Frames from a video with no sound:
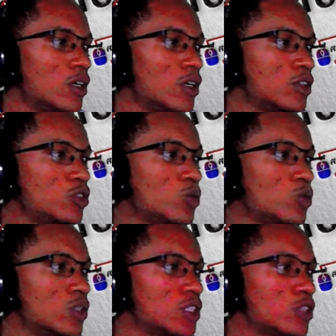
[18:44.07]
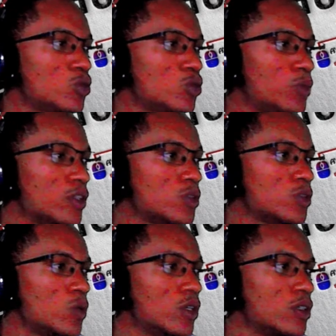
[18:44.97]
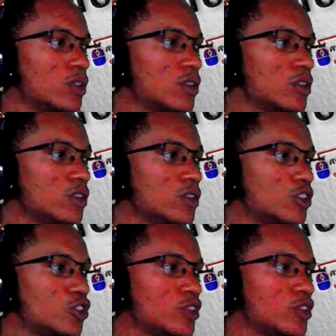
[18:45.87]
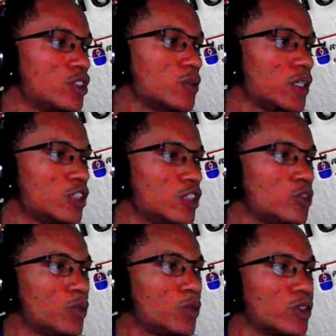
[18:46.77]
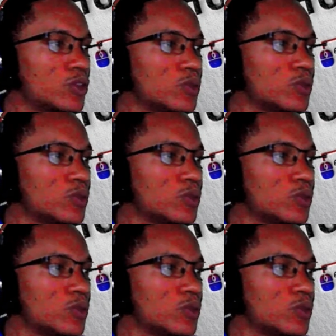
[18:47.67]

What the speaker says: 2 1s are 2 plus 1 is 3. So we get 3.2.